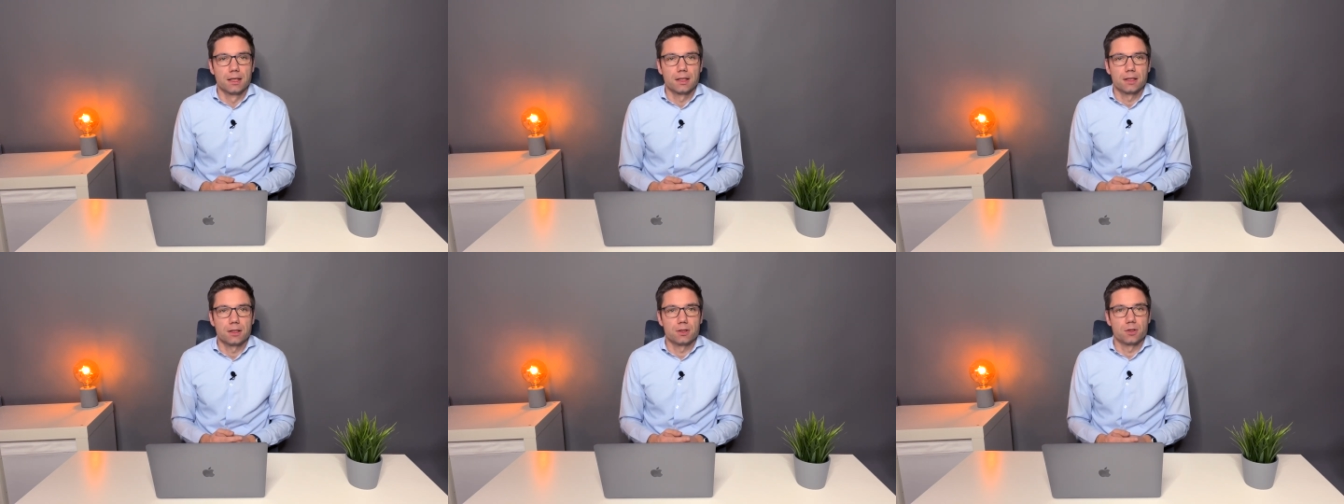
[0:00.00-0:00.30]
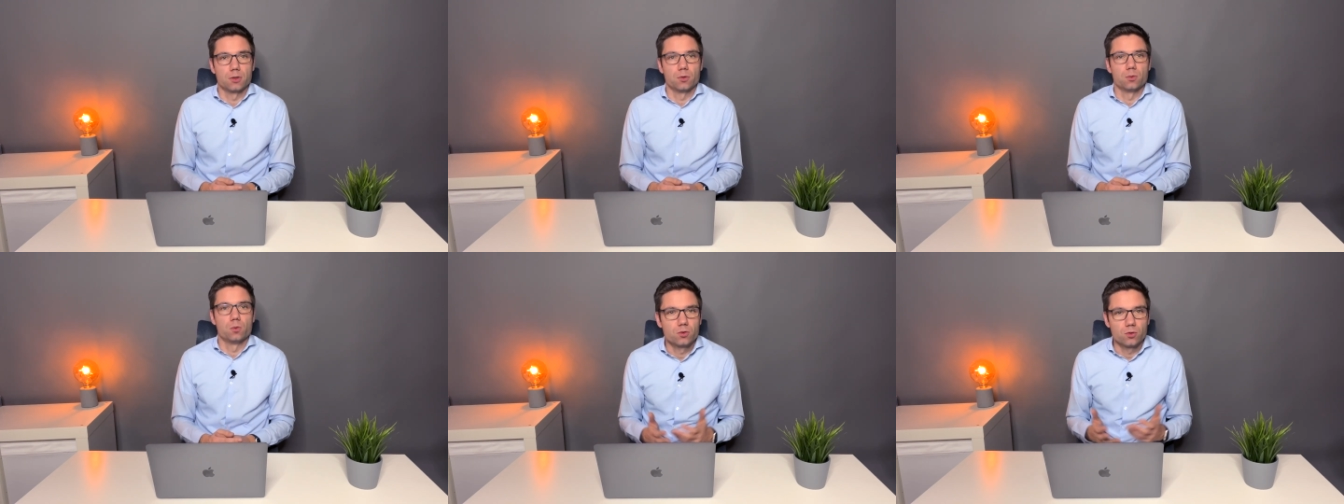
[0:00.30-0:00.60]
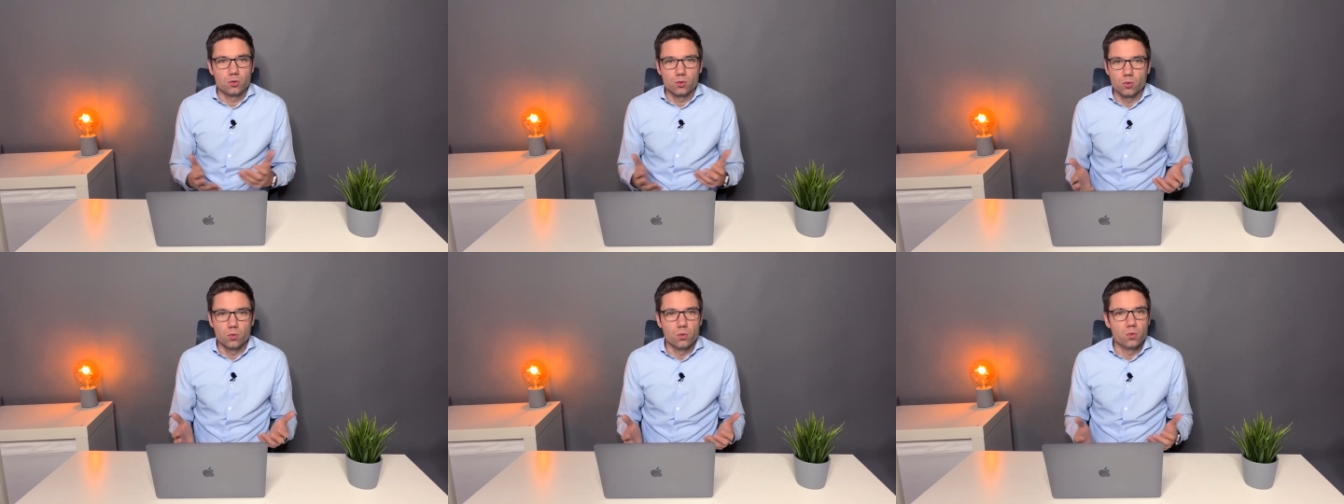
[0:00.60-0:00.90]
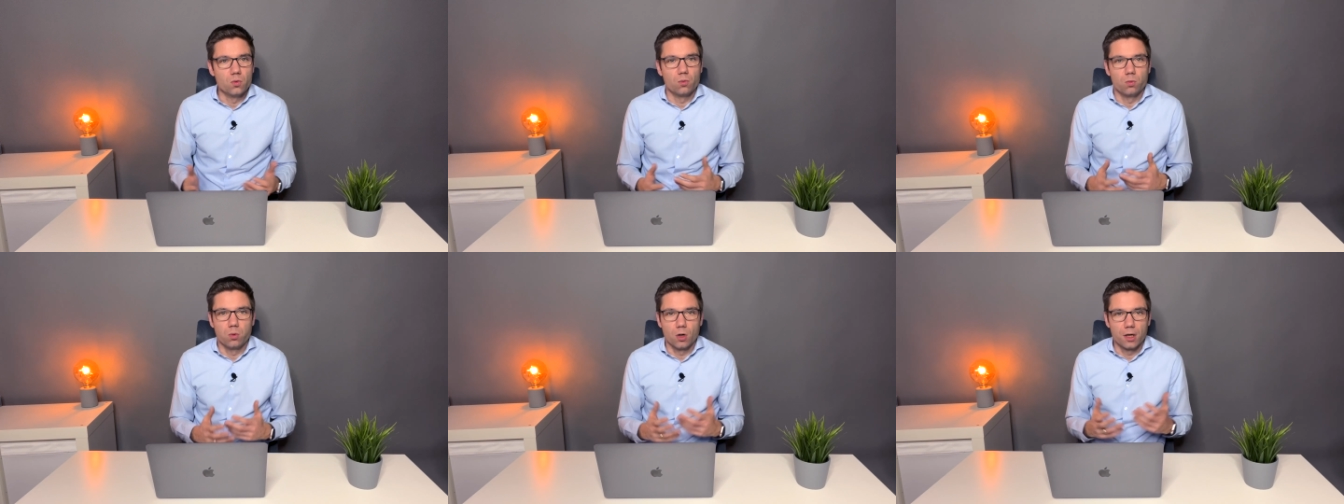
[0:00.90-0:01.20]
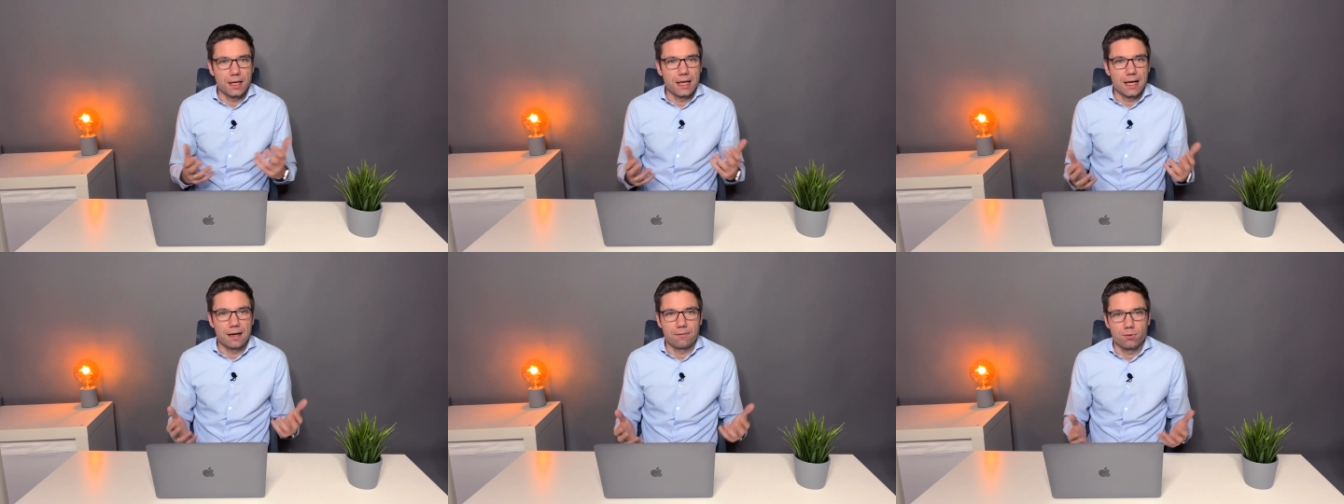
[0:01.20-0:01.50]
to do
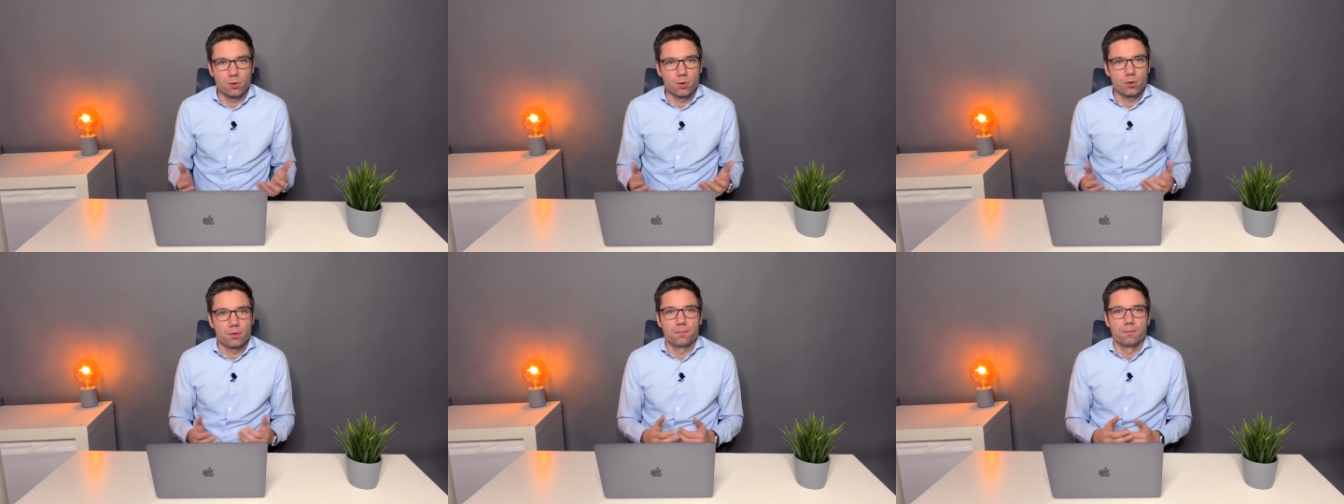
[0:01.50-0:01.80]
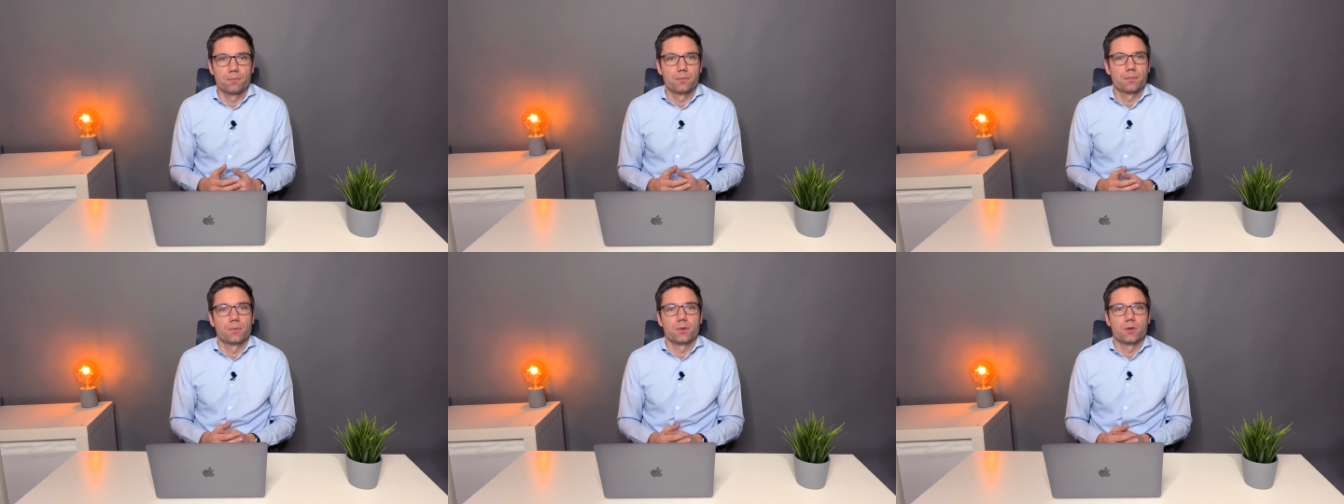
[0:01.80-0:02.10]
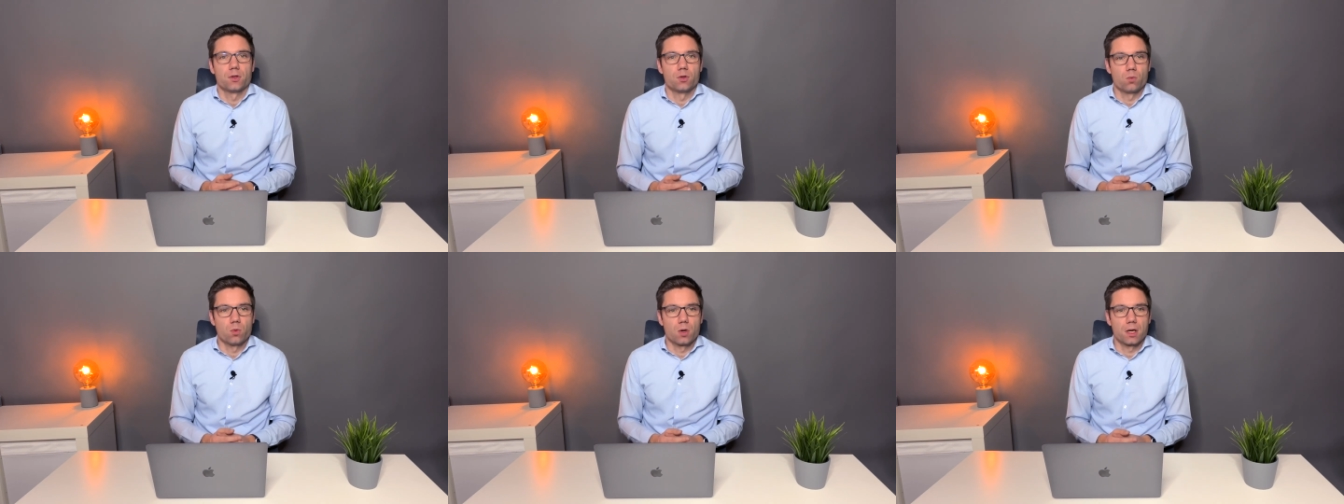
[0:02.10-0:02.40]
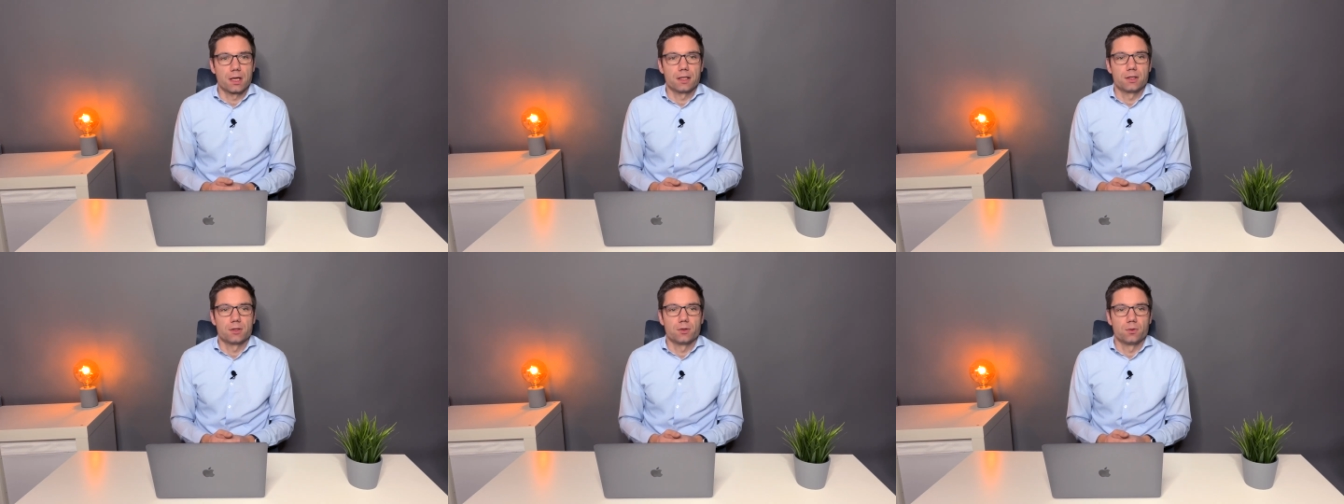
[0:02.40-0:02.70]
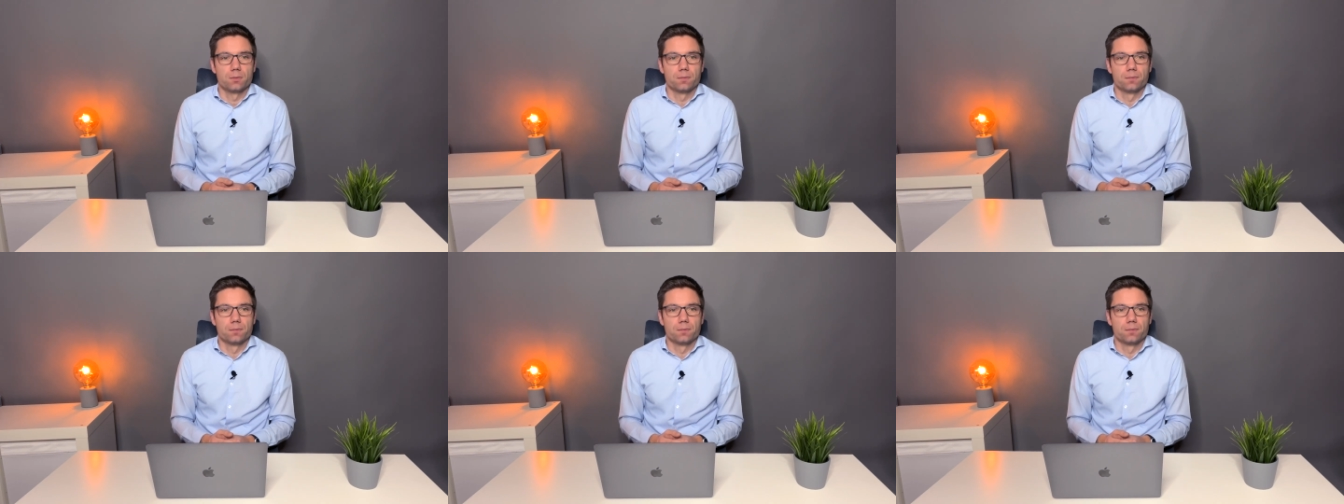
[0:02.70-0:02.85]
whatever you want to do.